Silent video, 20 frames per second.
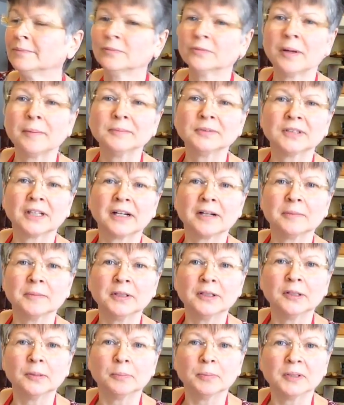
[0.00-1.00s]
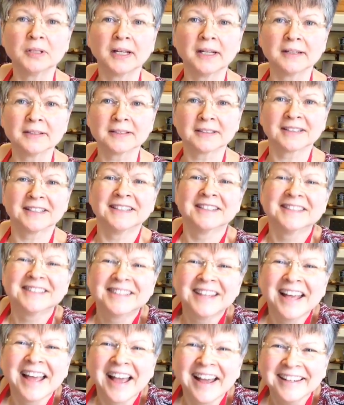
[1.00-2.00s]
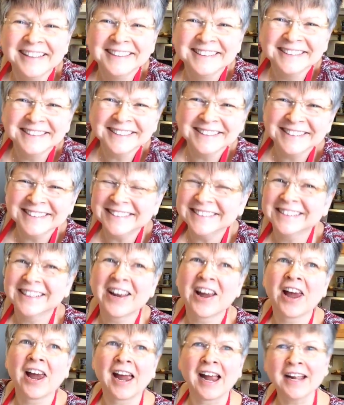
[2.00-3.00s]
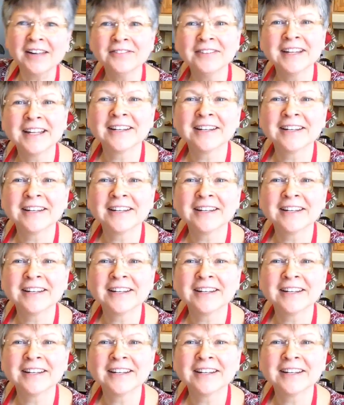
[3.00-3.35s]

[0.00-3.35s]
sorry, I'm eating the potato skins. I haven't had